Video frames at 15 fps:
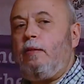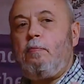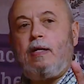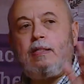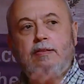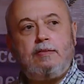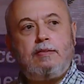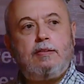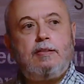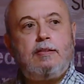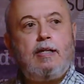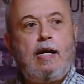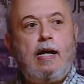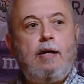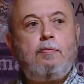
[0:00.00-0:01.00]

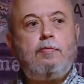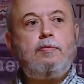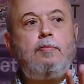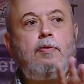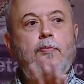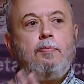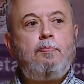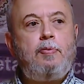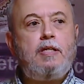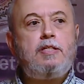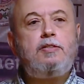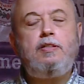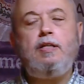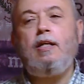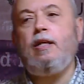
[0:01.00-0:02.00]
master and
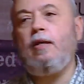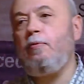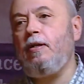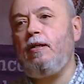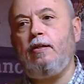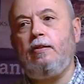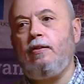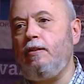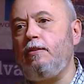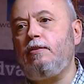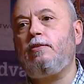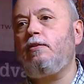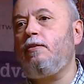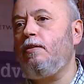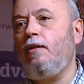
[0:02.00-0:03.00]
PhD level
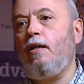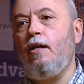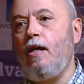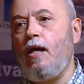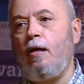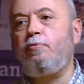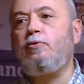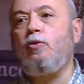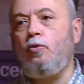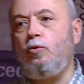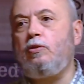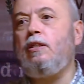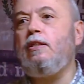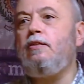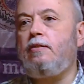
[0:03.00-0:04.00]
is
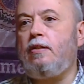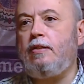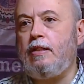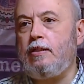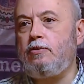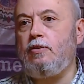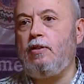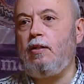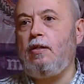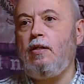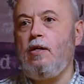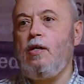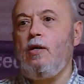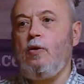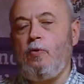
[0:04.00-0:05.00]
absolutely international.
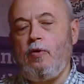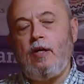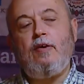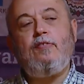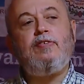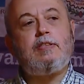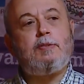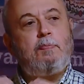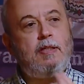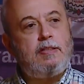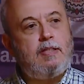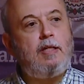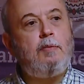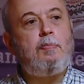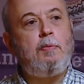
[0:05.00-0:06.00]
We have
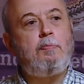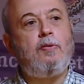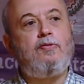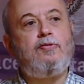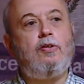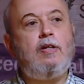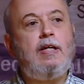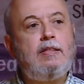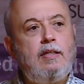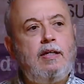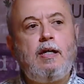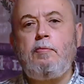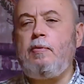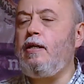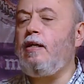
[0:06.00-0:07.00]
especially people from Latin
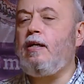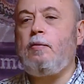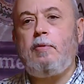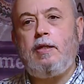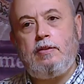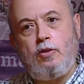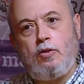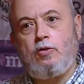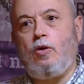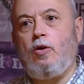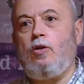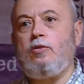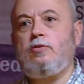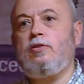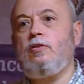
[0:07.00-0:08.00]
America, but not
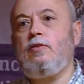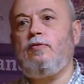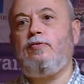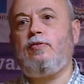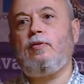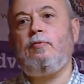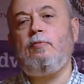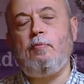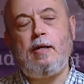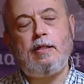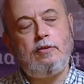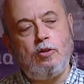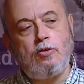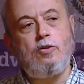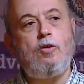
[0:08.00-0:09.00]

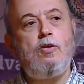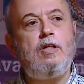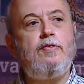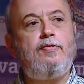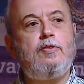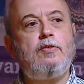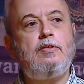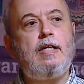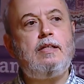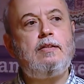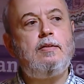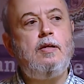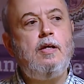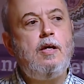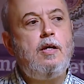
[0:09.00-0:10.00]
only from
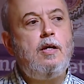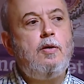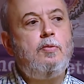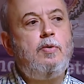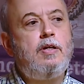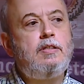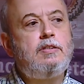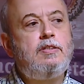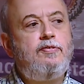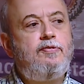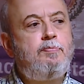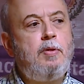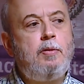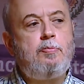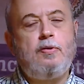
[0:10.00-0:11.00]
that. We receive
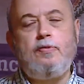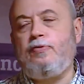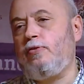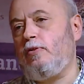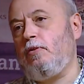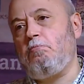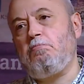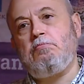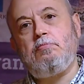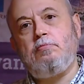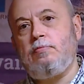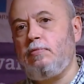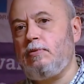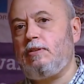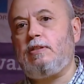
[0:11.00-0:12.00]
people from
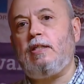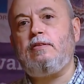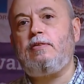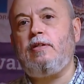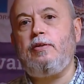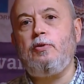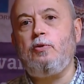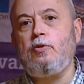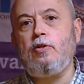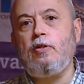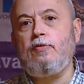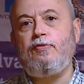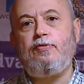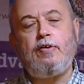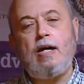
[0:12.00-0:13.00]
Central
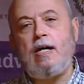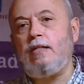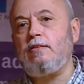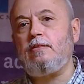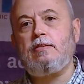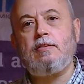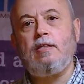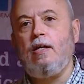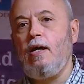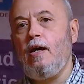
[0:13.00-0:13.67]
Europe, France.